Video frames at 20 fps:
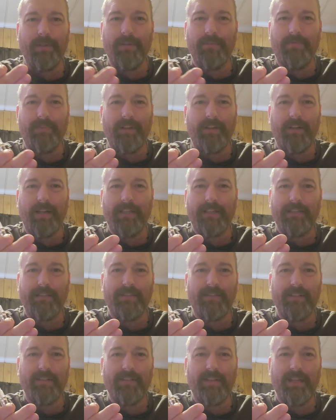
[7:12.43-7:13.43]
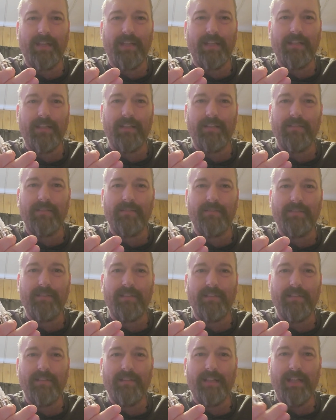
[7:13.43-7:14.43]
figure out the syntheticness
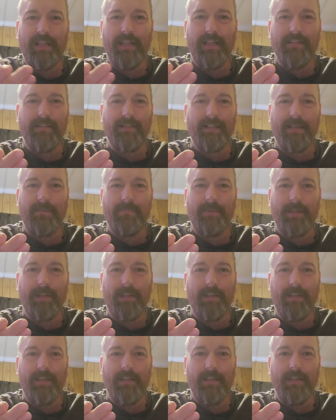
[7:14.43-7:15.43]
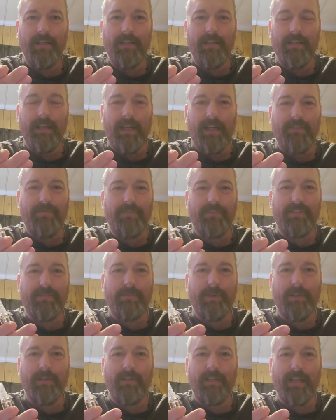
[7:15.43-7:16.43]
ASAP. I've
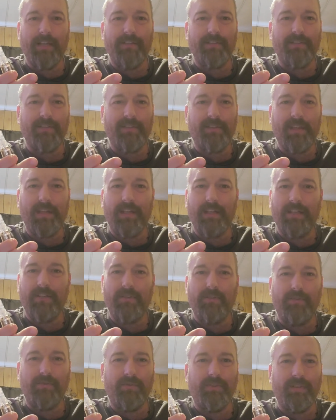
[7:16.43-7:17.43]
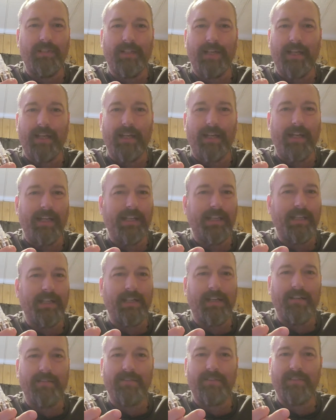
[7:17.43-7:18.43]
smelled a lot of synthetic oud, and I
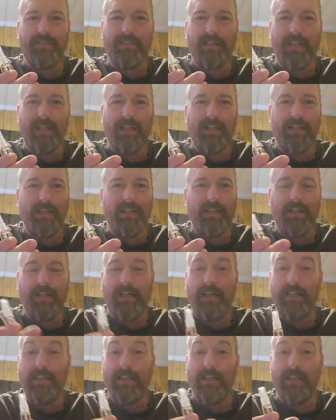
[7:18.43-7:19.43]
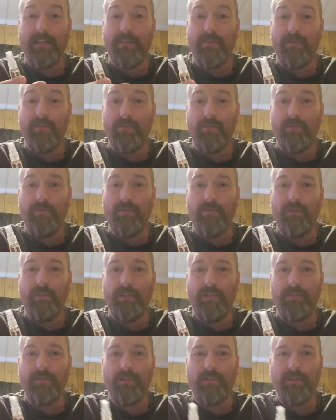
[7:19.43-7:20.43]
cannot stand it. And I like oud
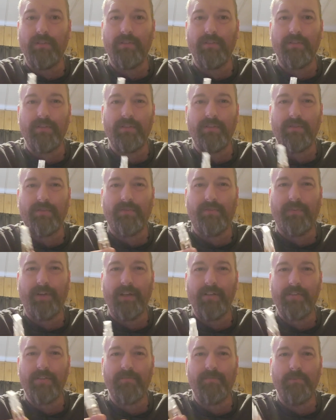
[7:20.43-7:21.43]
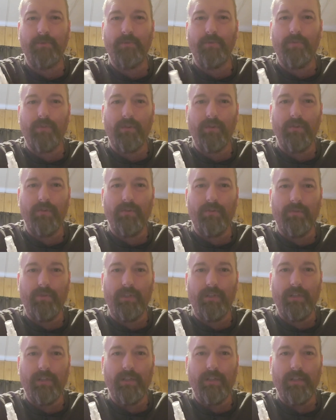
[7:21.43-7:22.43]
as long as it's a fresh, smooth oud.
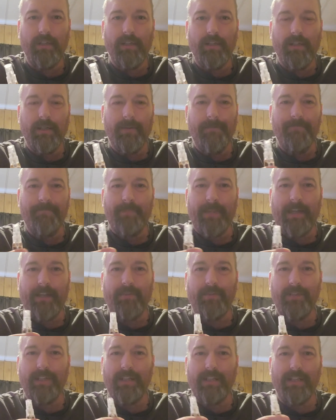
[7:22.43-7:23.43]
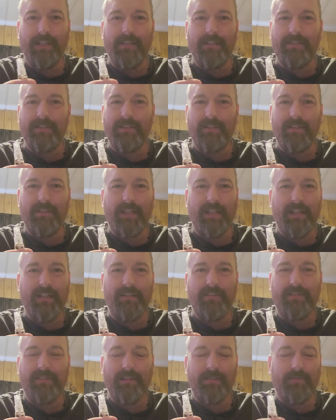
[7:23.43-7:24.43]
I don't get into
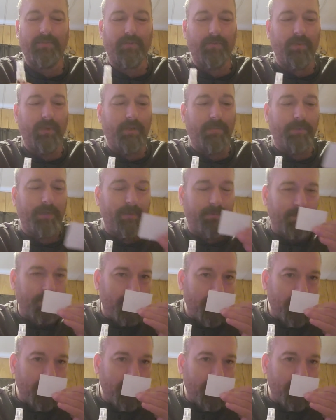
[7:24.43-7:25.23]
synthetic stuff too well, but